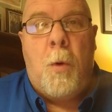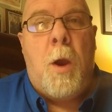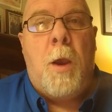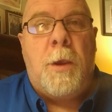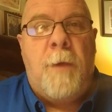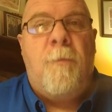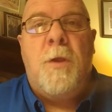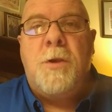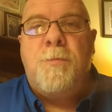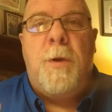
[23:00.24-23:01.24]
Well, I give you
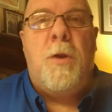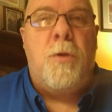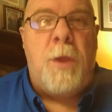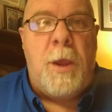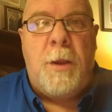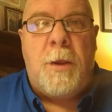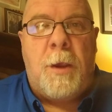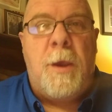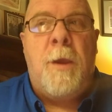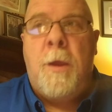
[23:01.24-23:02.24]
this bitter thing
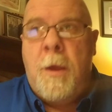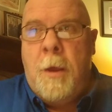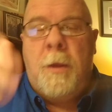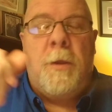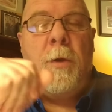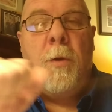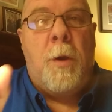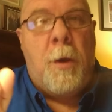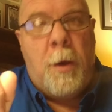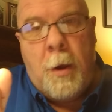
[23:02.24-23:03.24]
to get
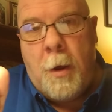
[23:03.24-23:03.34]
to. Uh,